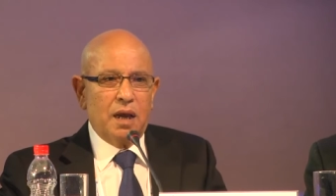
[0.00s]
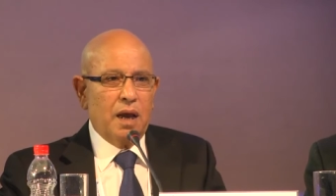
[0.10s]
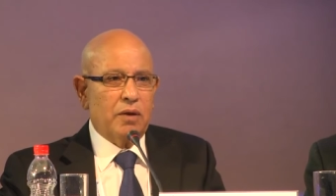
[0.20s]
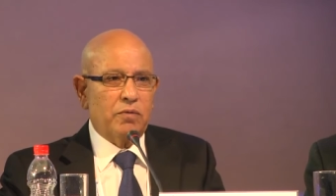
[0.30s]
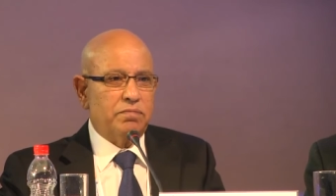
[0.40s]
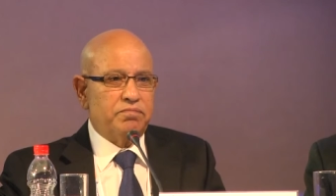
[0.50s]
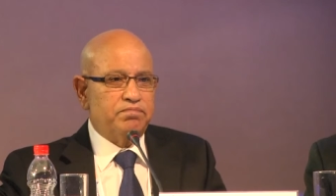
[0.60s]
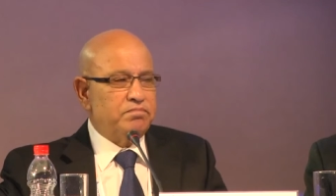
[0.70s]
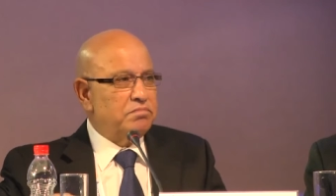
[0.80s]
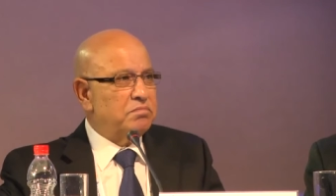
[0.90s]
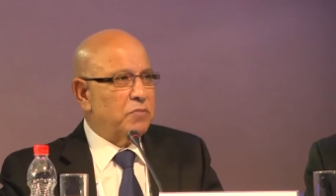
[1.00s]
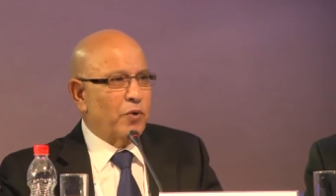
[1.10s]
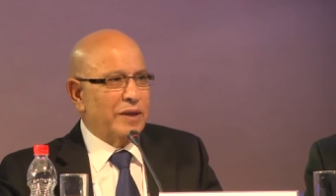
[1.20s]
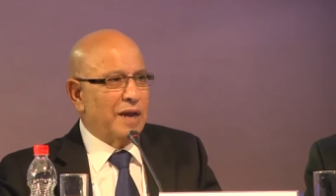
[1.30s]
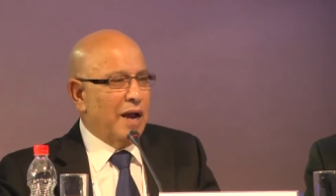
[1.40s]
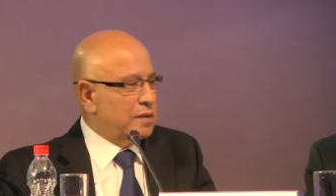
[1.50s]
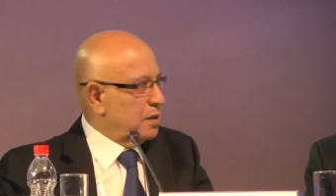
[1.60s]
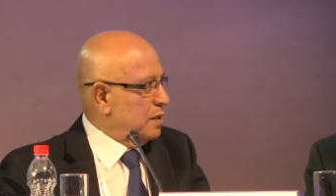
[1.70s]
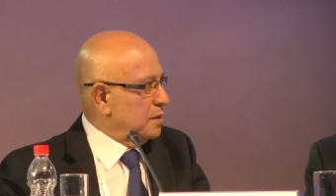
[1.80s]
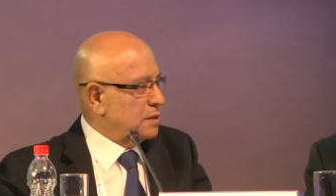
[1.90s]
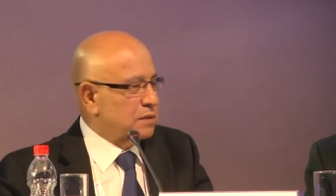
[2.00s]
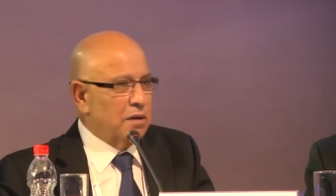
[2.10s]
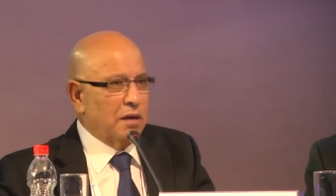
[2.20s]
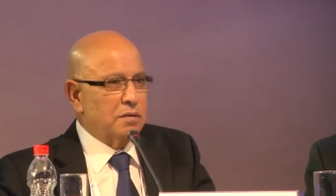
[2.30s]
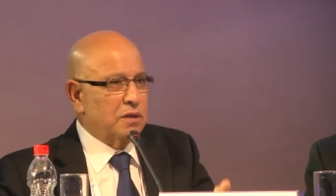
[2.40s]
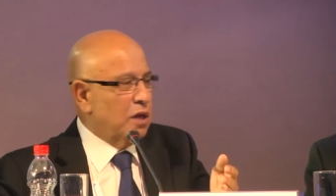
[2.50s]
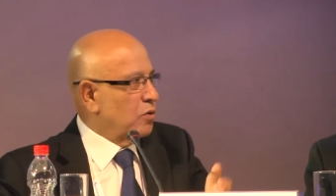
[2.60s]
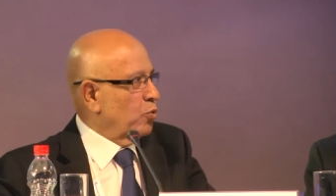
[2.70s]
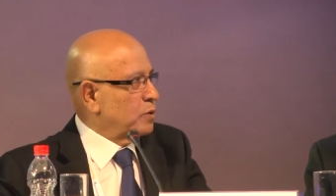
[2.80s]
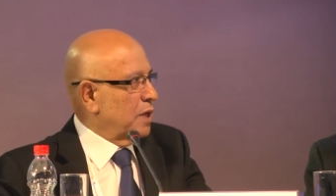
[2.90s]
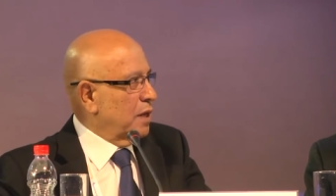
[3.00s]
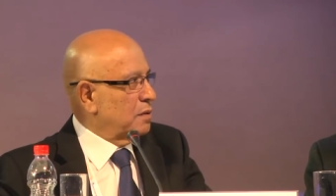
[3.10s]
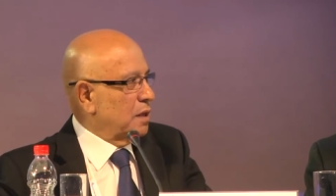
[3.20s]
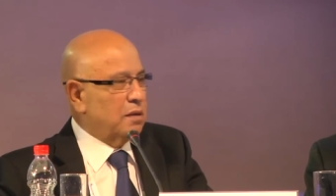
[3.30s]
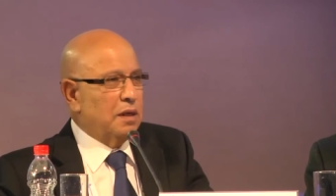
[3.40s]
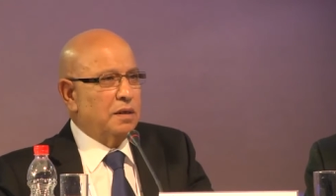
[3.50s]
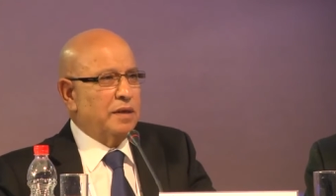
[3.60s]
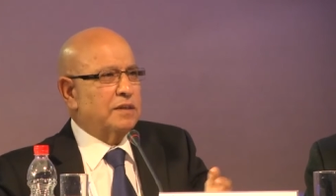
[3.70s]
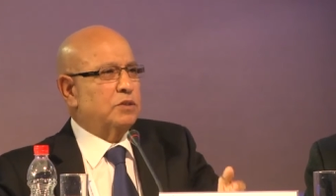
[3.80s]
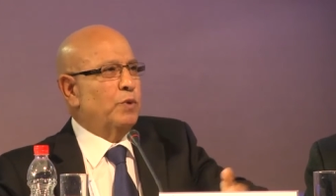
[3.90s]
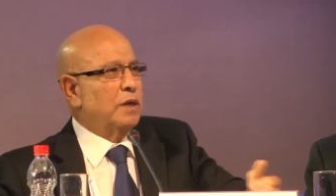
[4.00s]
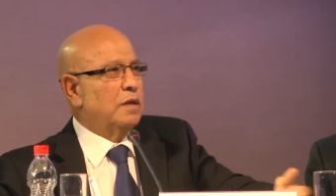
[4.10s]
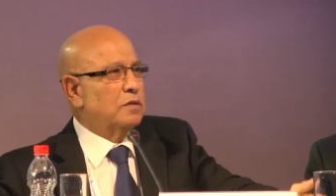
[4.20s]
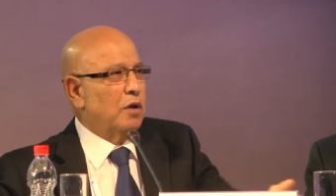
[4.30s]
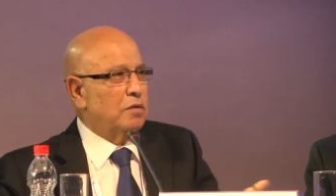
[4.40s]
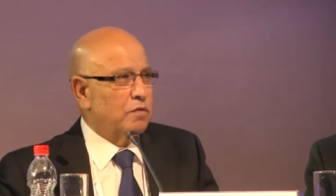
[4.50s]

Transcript: I read articles on King Hussein that the next week he's going